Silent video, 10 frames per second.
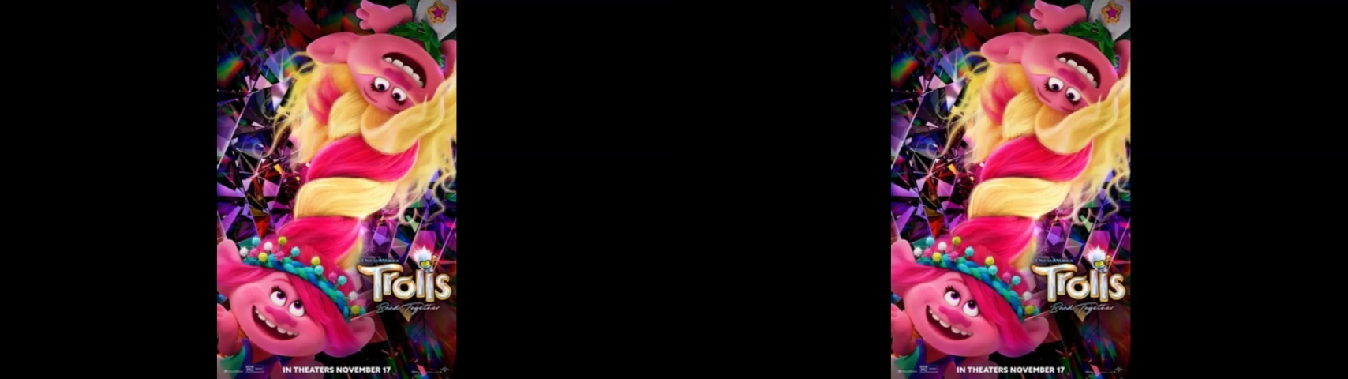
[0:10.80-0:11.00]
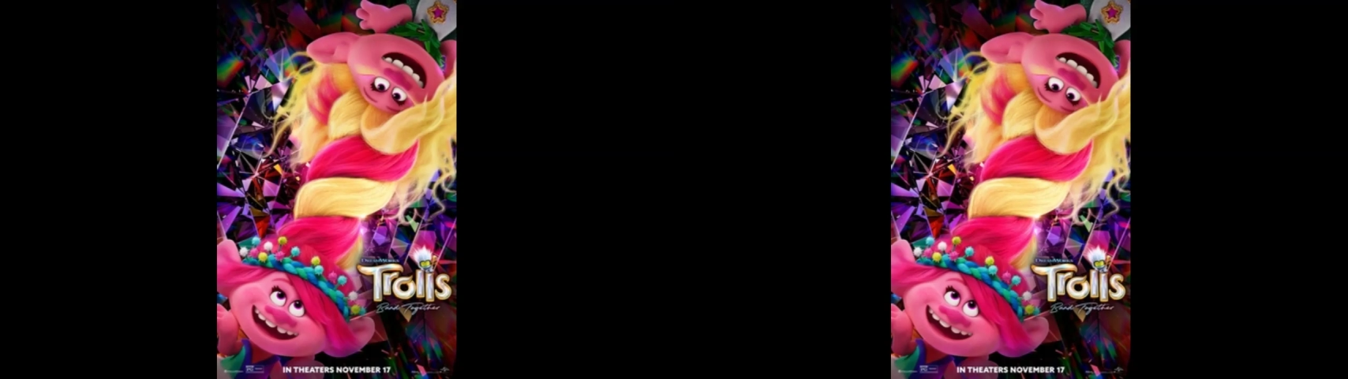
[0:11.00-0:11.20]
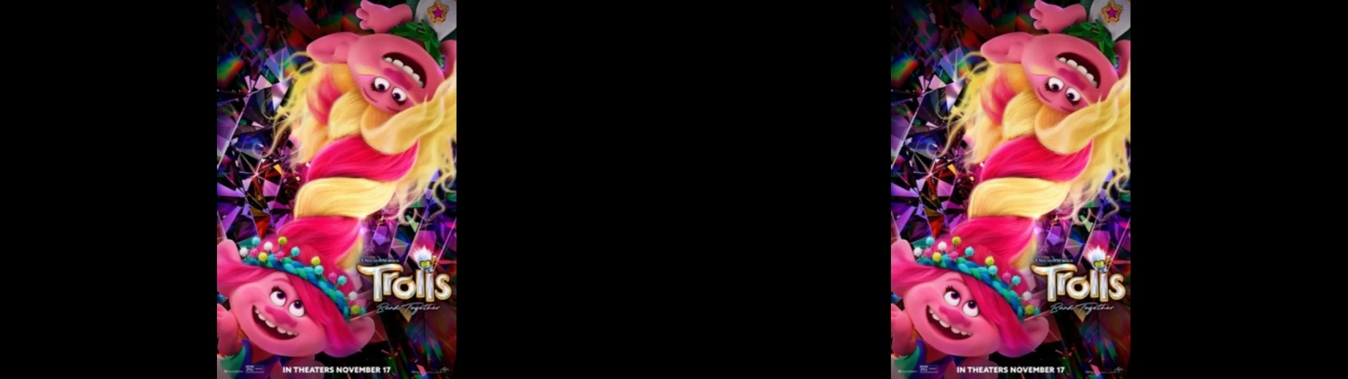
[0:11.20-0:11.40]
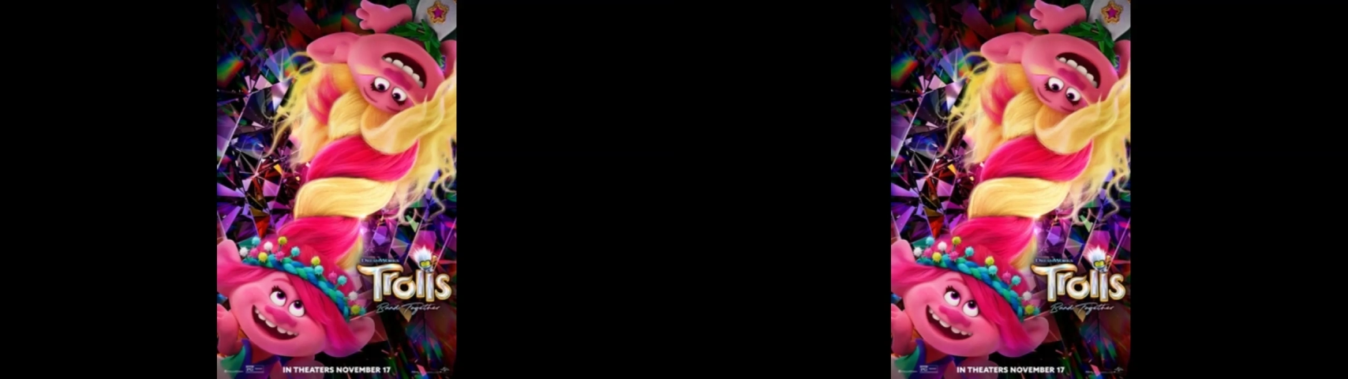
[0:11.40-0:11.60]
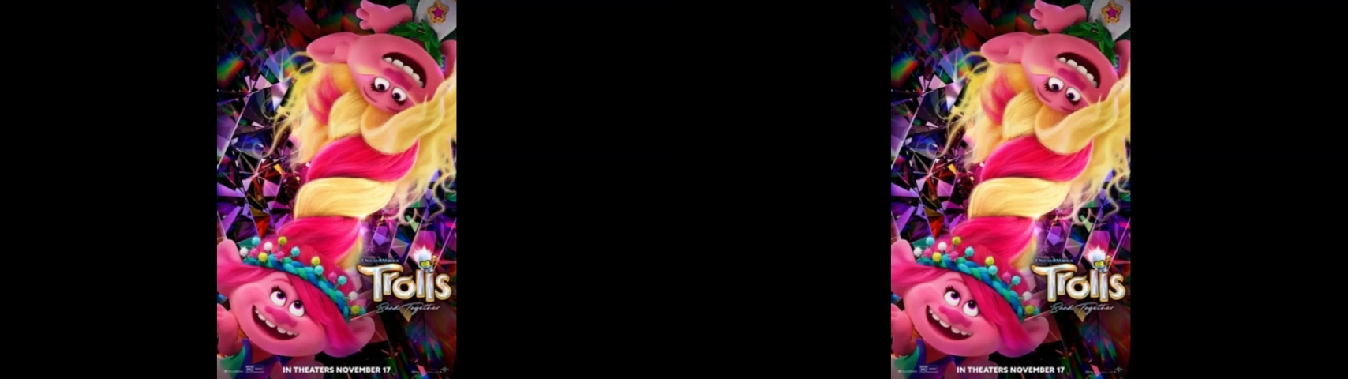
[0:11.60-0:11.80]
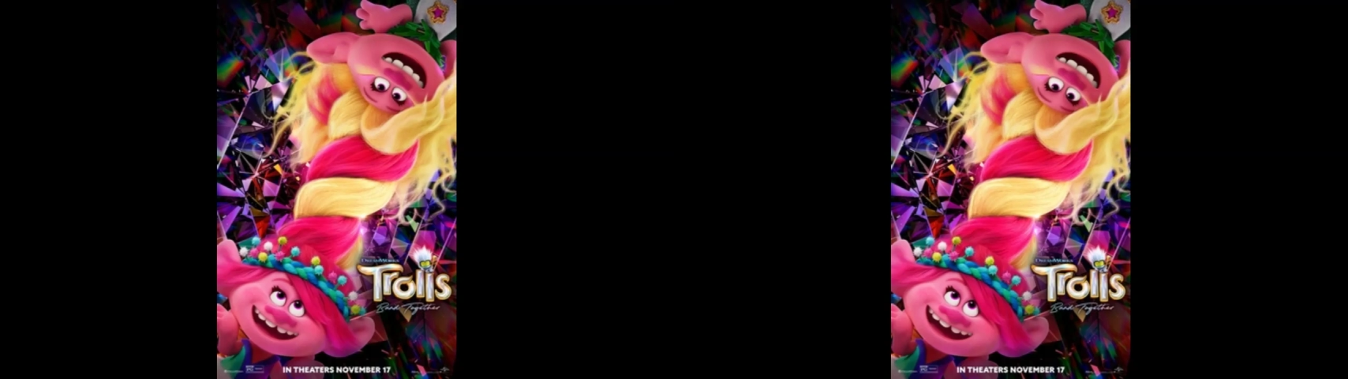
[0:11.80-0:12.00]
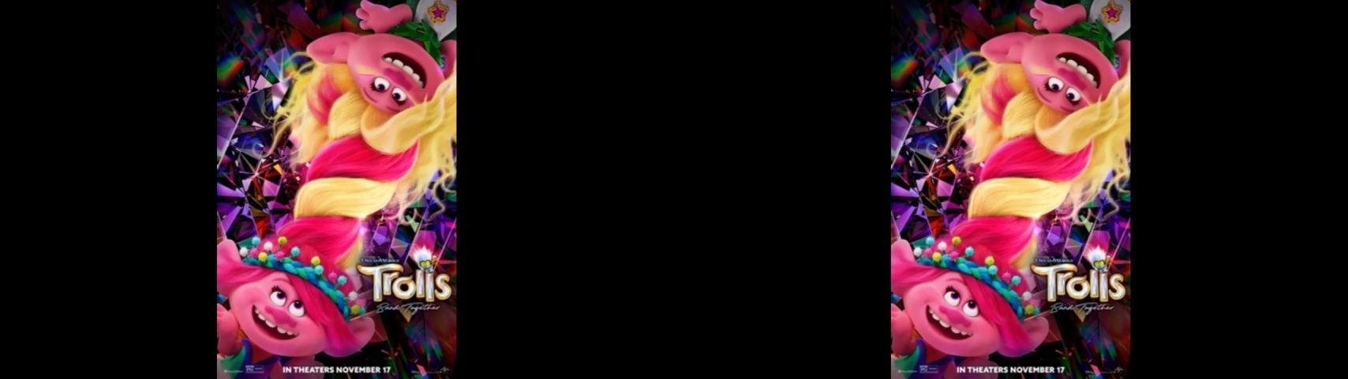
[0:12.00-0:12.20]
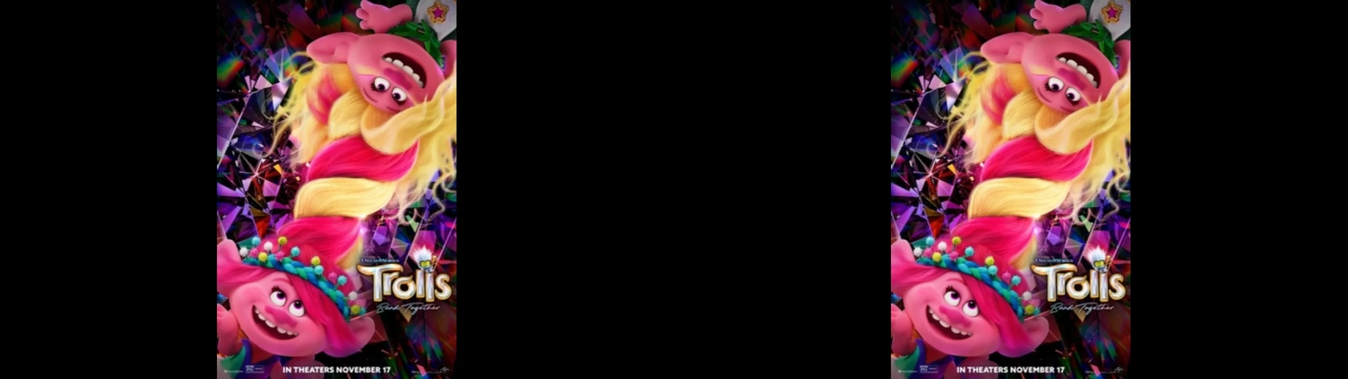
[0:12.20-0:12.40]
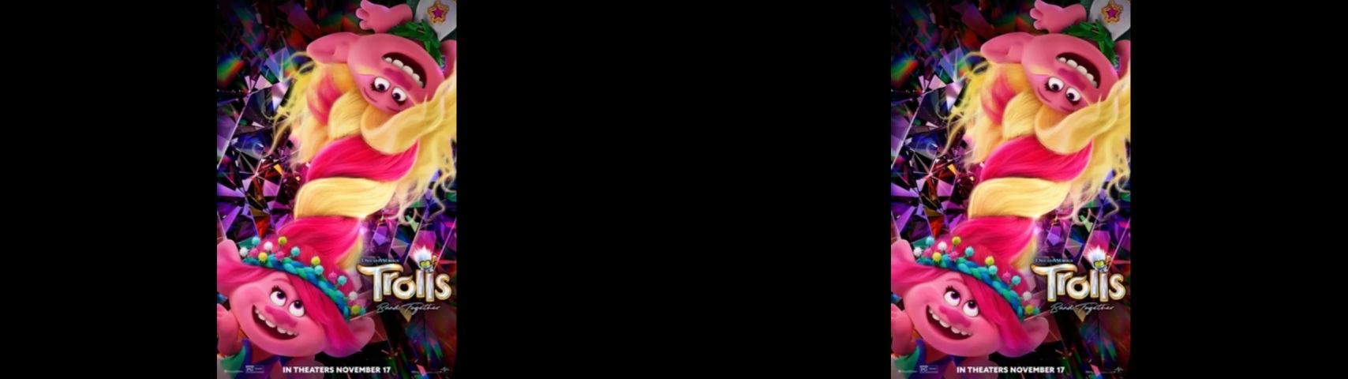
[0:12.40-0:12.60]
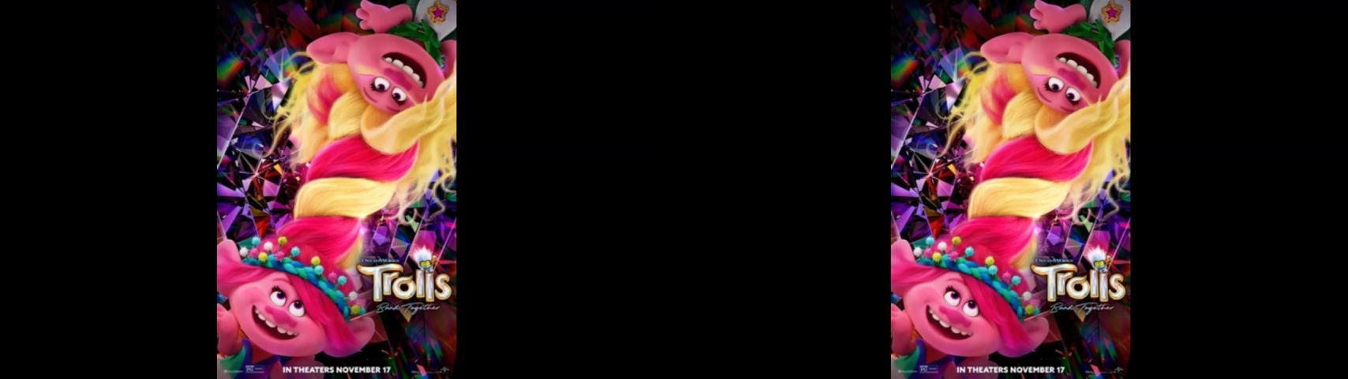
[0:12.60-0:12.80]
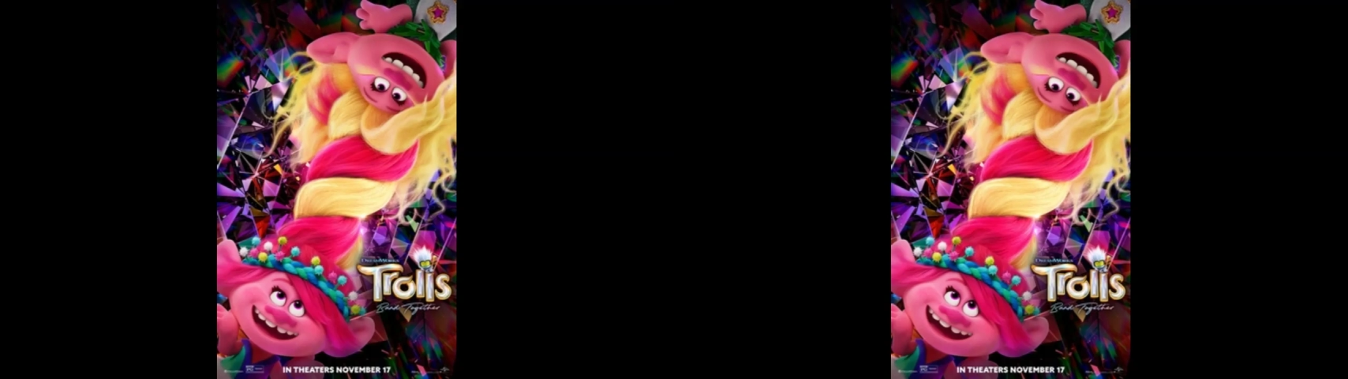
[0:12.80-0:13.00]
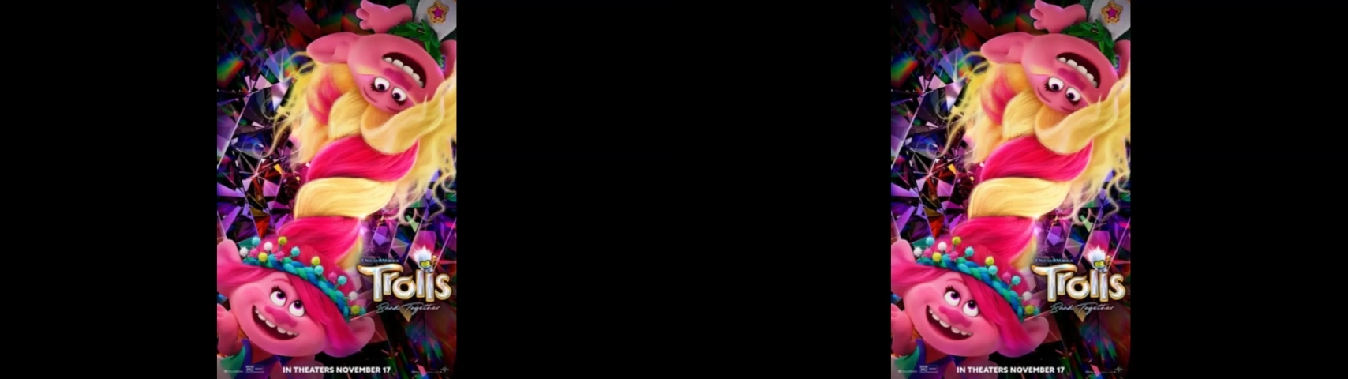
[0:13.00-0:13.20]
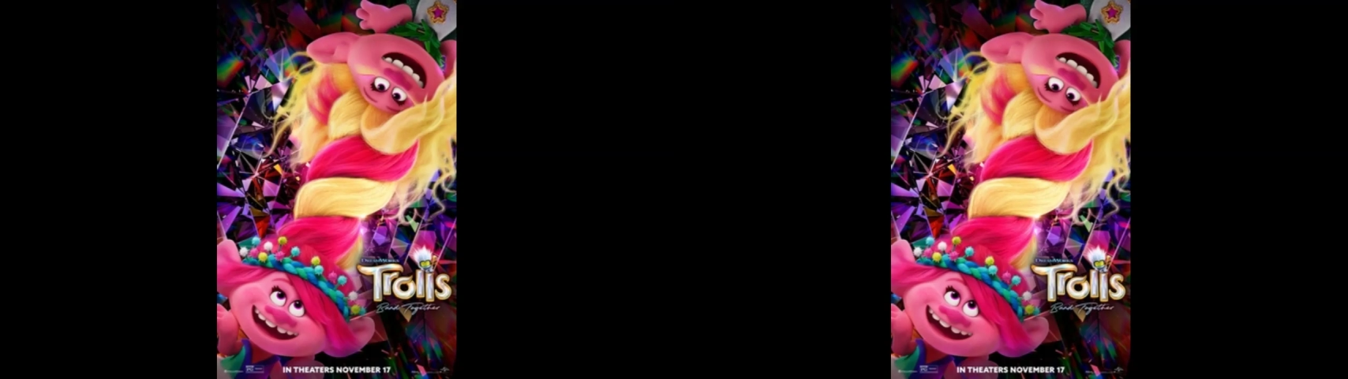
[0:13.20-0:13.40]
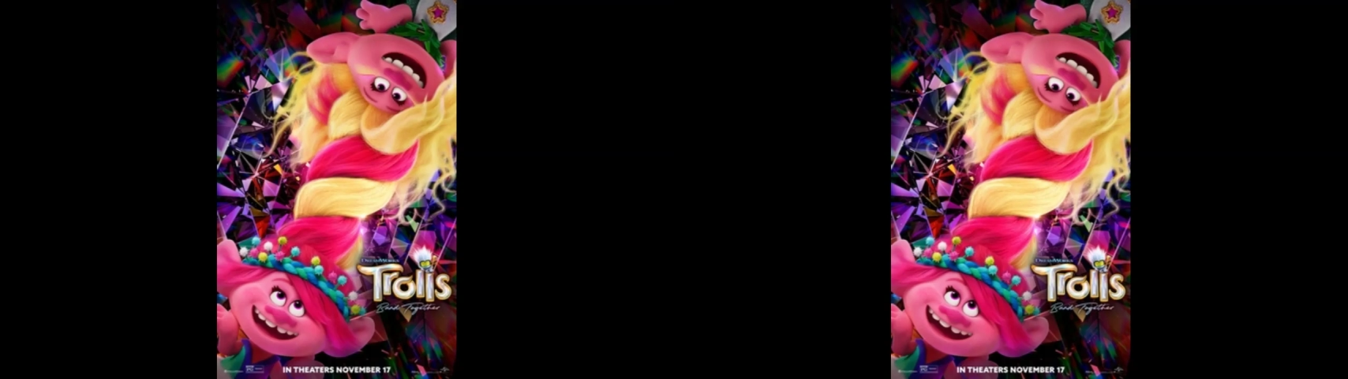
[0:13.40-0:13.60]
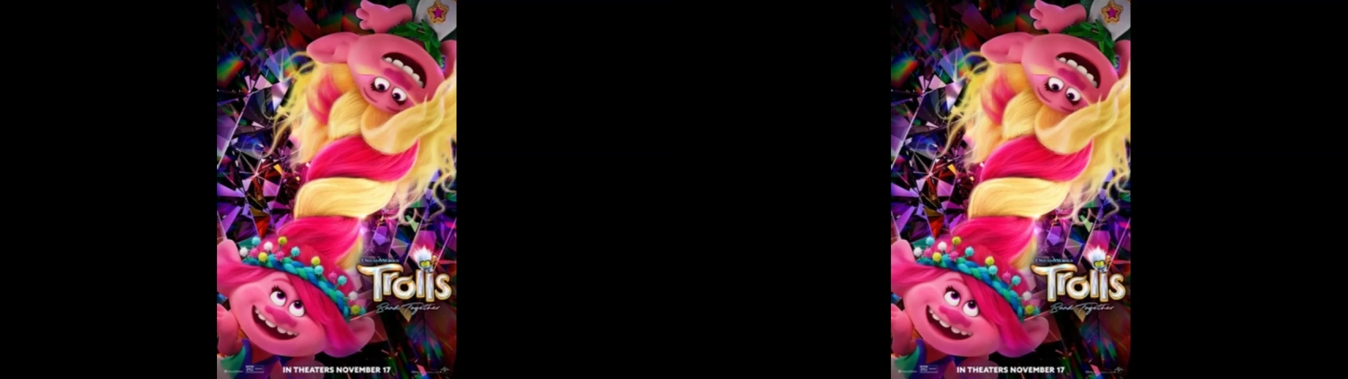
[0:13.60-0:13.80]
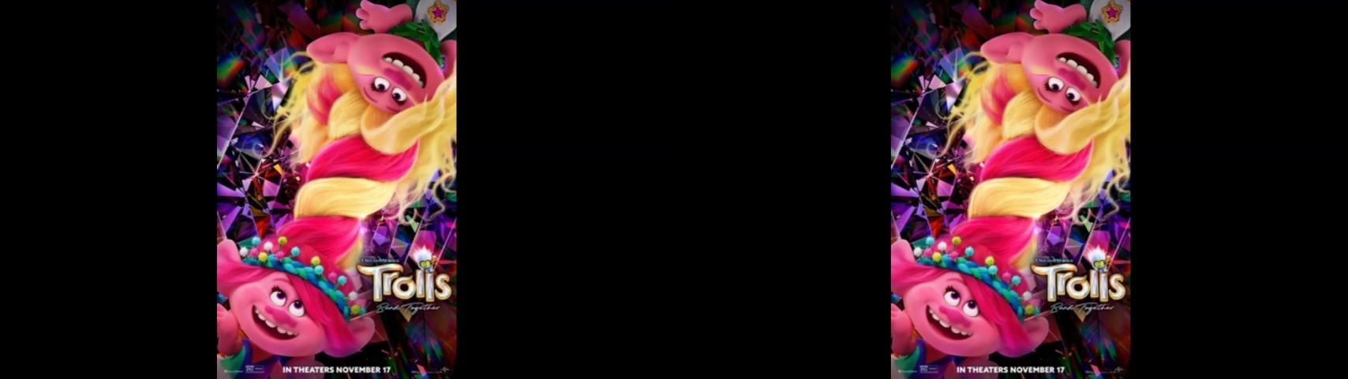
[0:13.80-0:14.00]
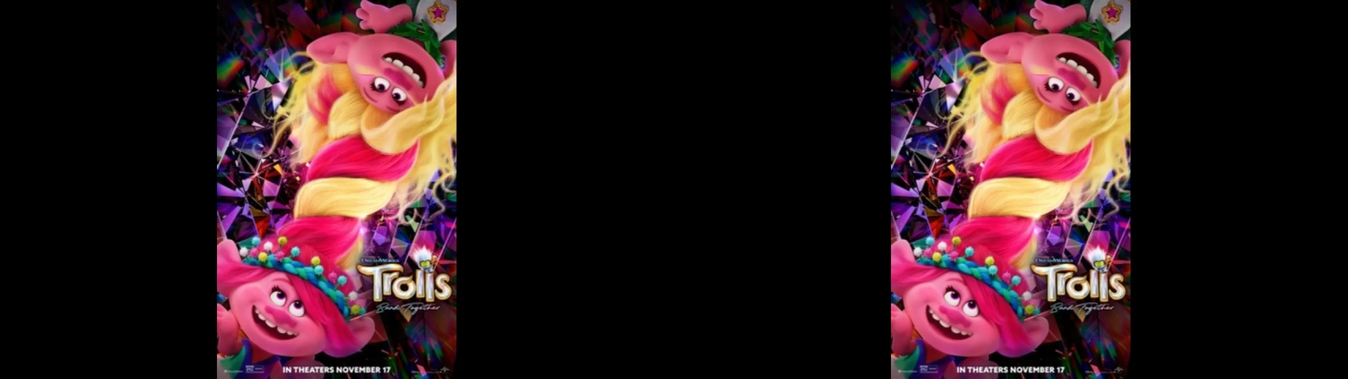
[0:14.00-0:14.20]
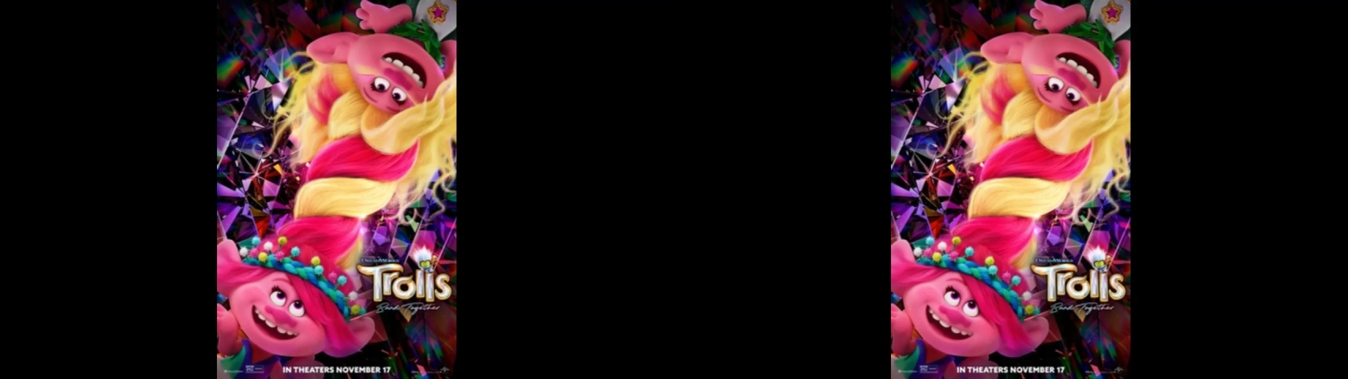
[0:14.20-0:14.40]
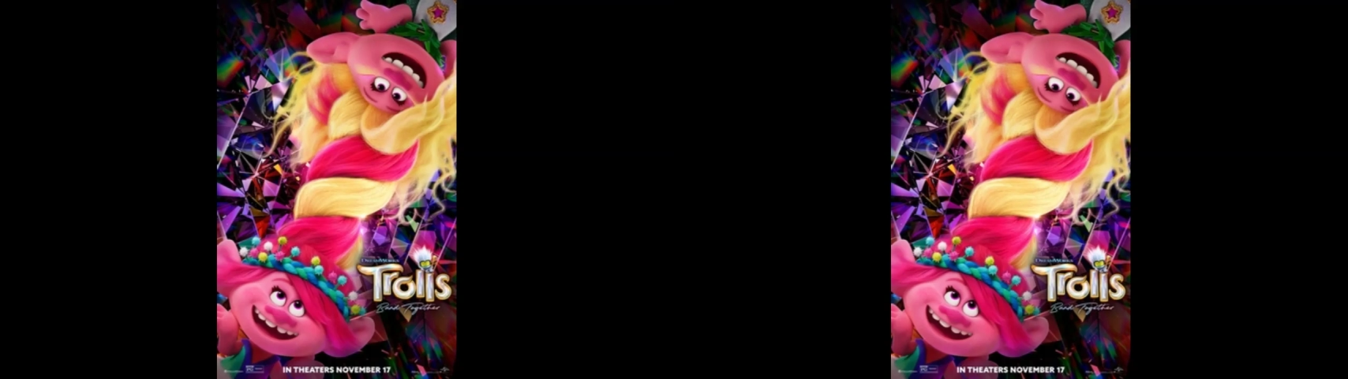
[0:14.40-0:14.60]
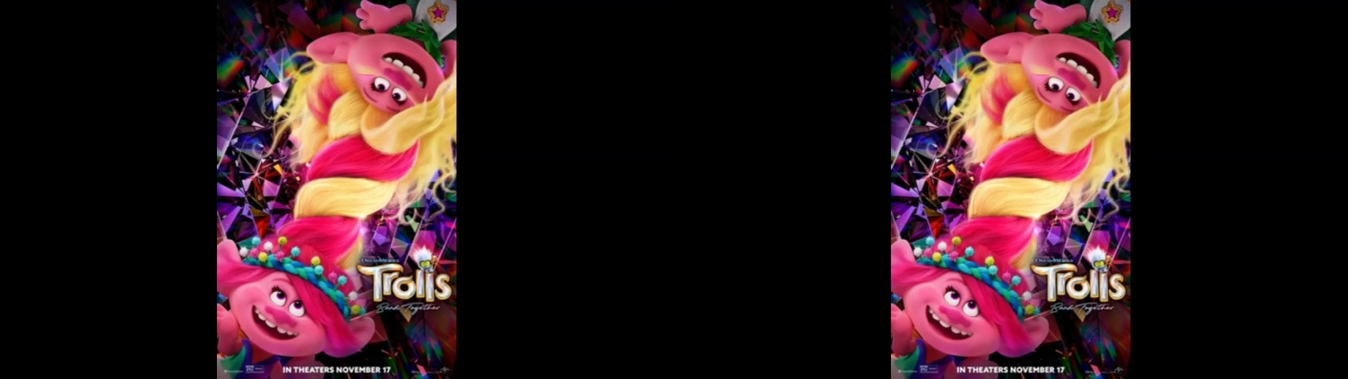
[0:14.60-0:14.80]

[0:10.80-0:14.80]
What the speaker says: (no speaker visible)